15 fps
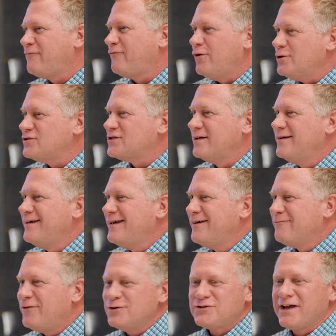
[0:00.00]
first
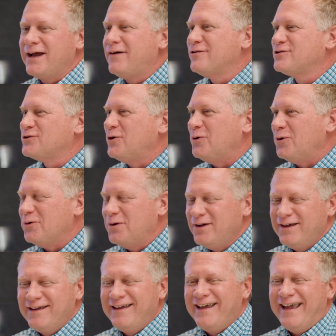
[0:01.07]
thing I ever sold,
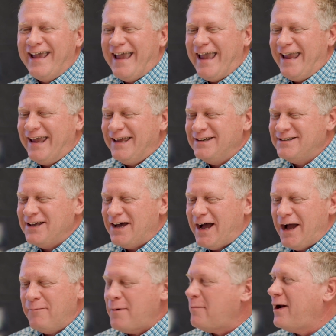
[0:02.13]
and
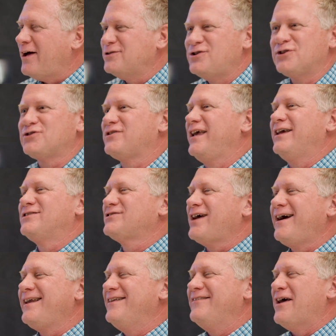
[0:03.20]
I remember how just
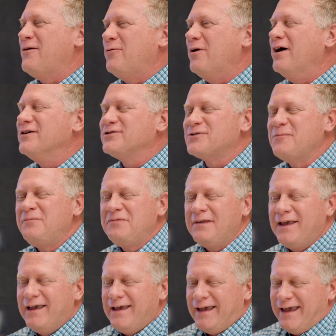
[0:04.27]
exciting that was.
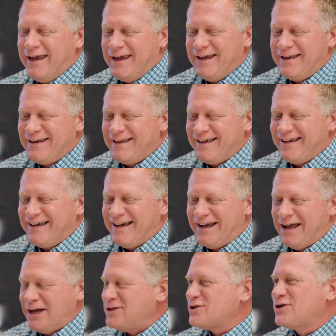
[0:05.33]
And
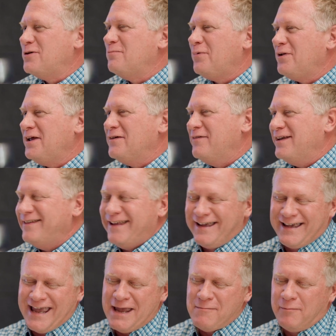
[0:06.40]
I just couldn't believe it. And they
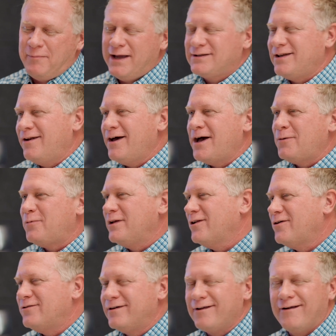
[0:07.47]
came, picked it up. We
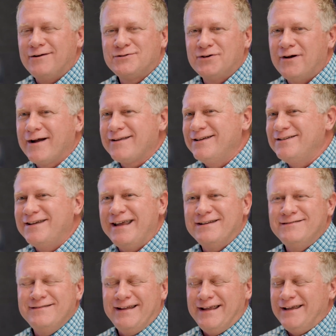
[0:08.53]
loaded it on a truck. It